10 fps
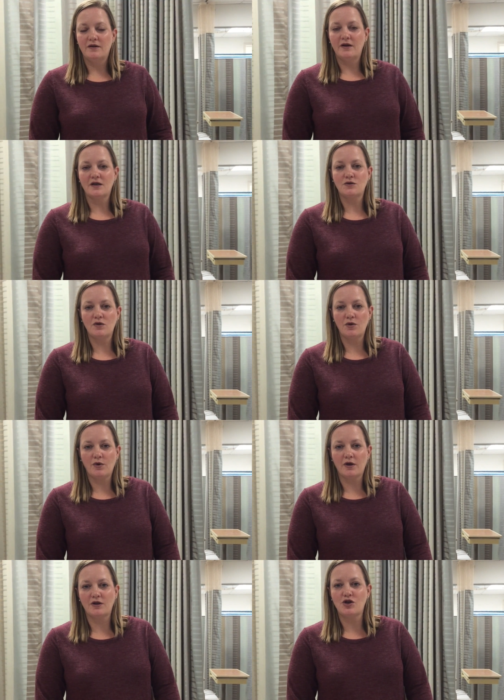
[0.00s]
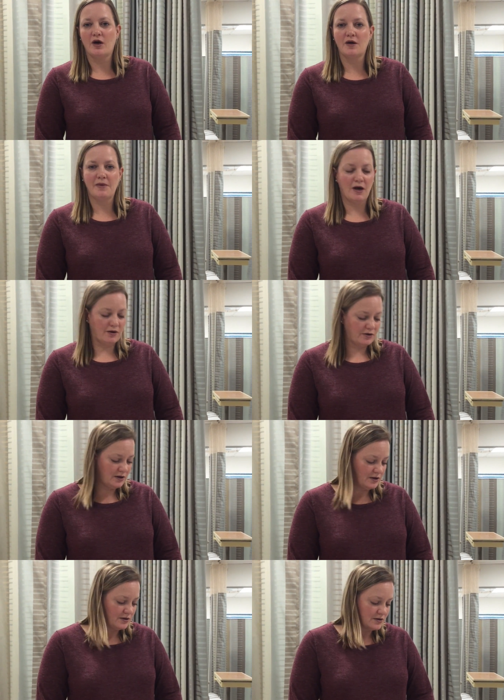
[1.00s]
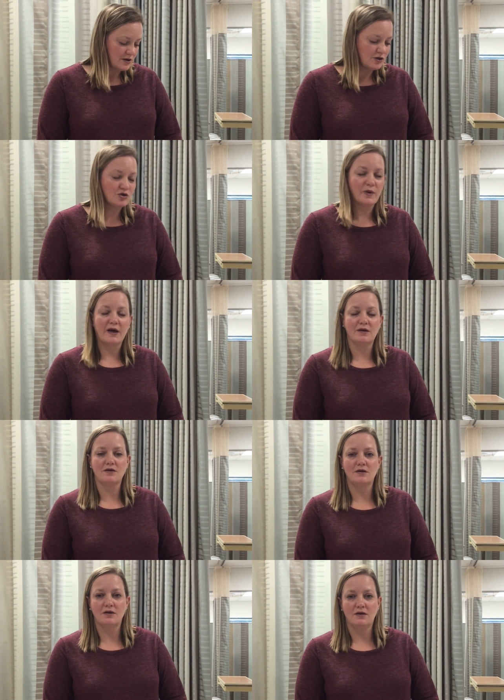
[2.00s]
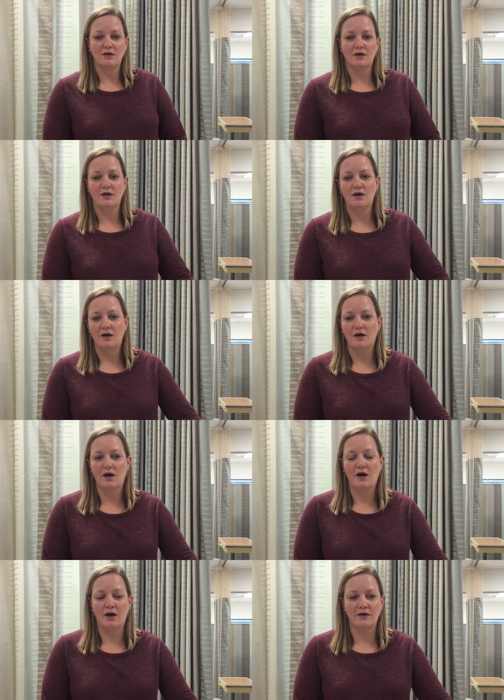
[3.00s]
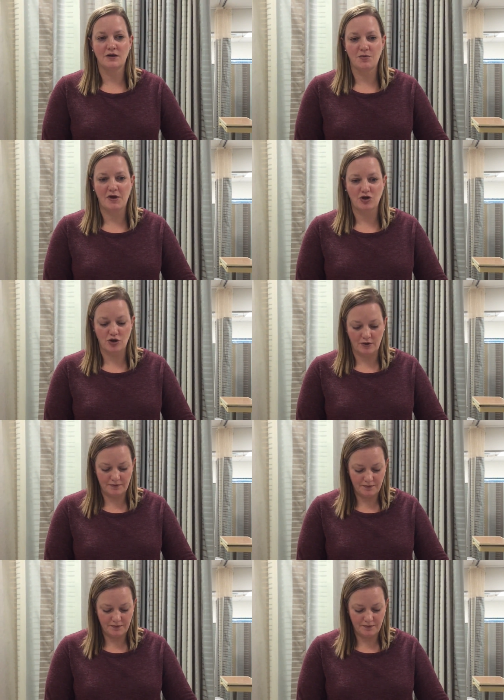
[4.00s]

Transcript: The next thing we're going to talk about is direct intubation.